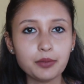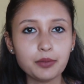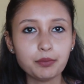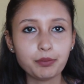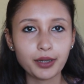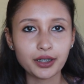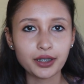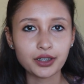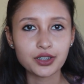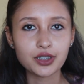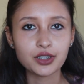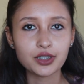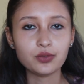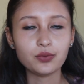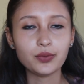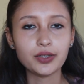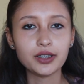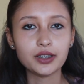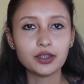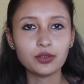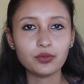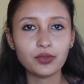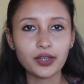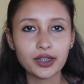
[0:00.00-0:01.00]
patients
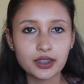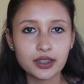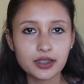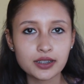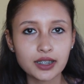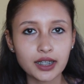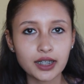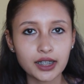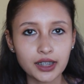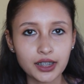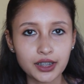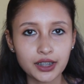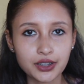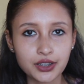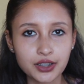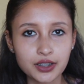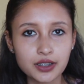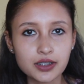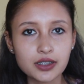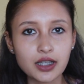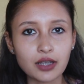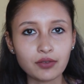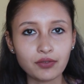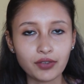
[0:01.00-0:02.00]
with various
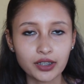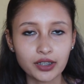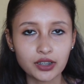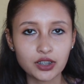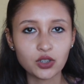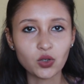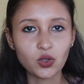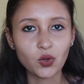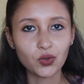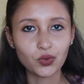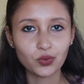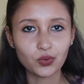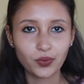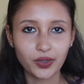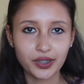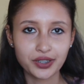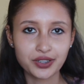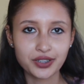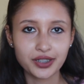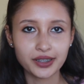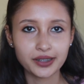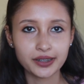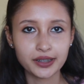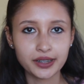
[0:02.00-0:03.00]
conditions affecting
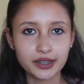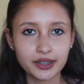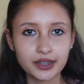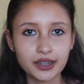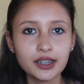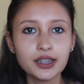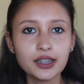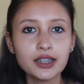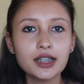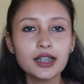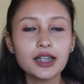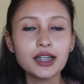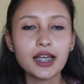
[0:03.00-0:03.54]
orofacial region.